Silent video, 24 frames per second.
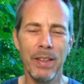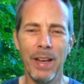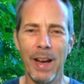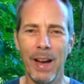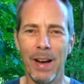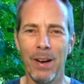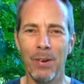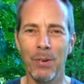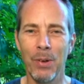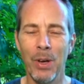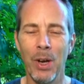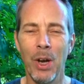
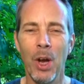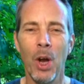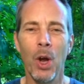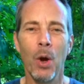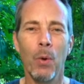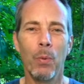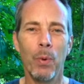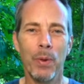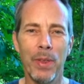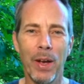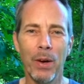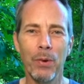Now,
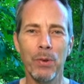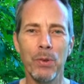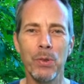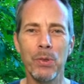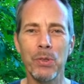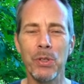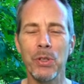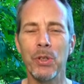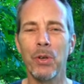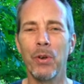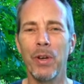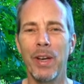without
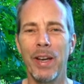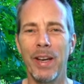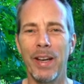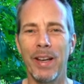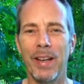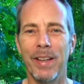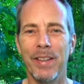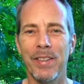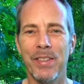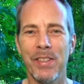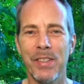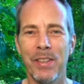using your
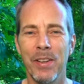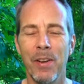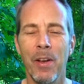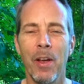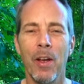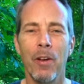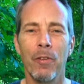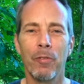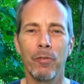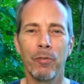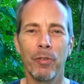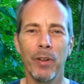hands,
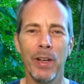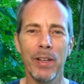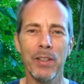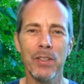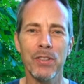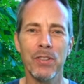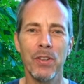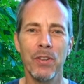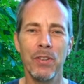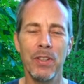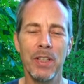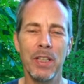
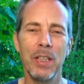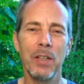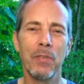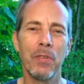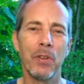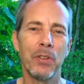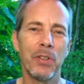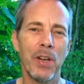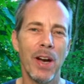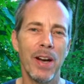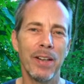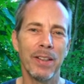flex the knee
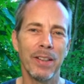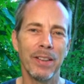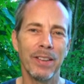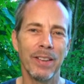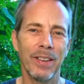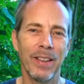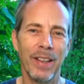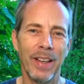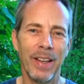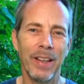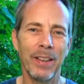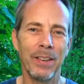of the
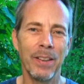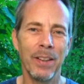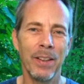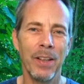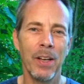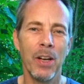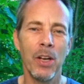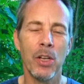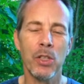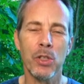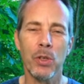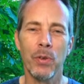target leg
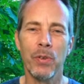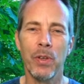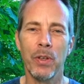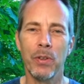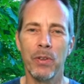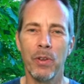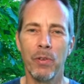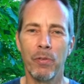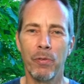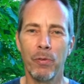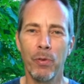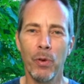so
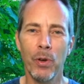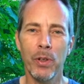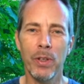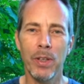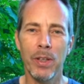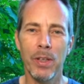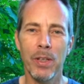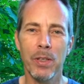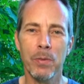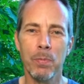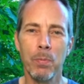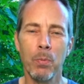that the
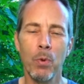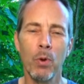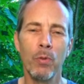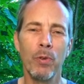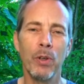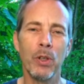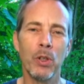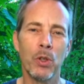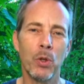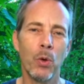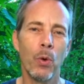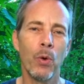foot is
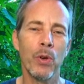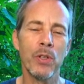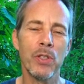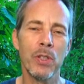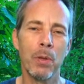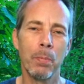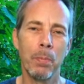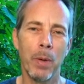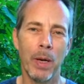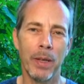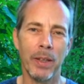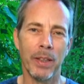moving
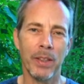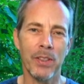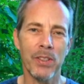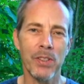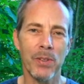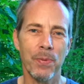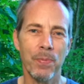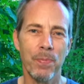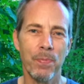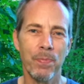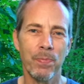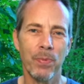towards the
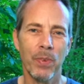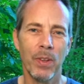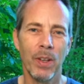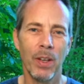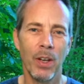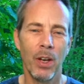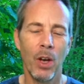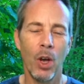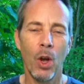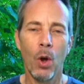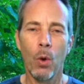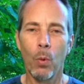buttocks.
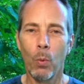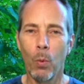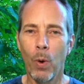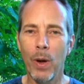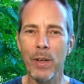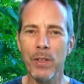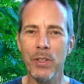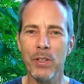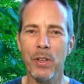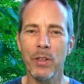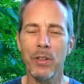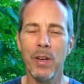
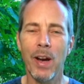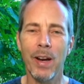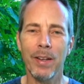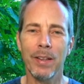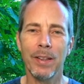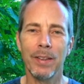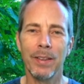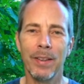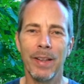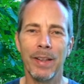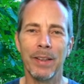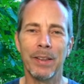Once the
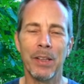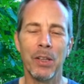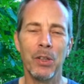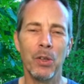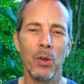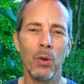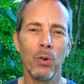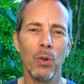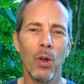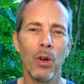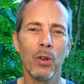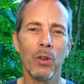target leg
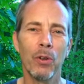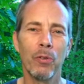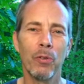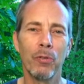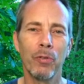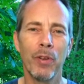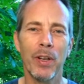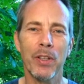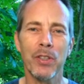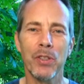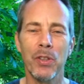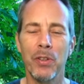can no longer
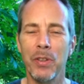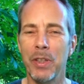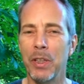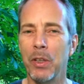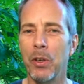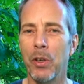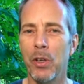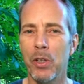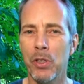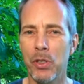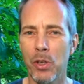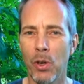flex the knee
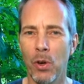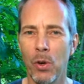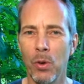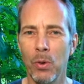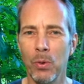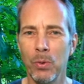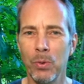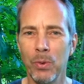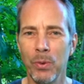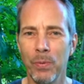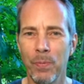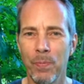on its
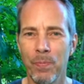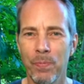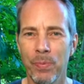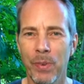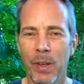own,